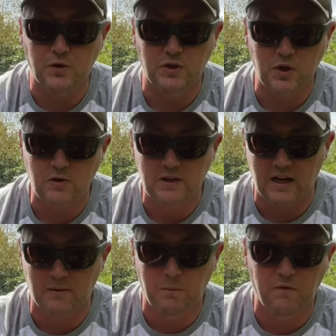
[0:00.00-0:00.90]
So don't kind
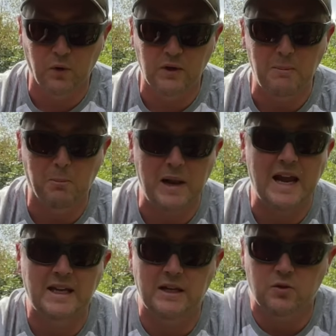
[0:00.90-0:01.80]
of fully
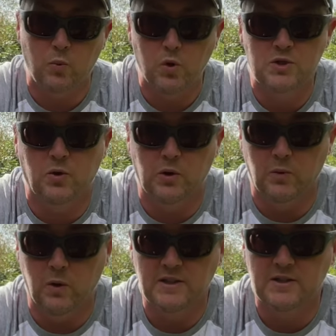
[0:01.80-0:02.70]
blanket the water all
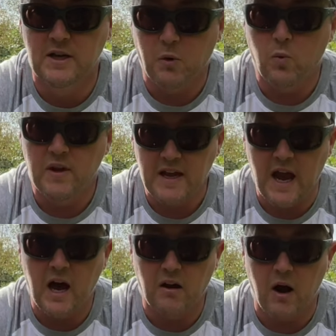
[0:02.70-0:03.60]
at once, but when they
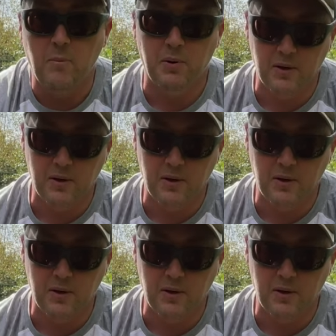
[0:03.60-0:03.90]
are up,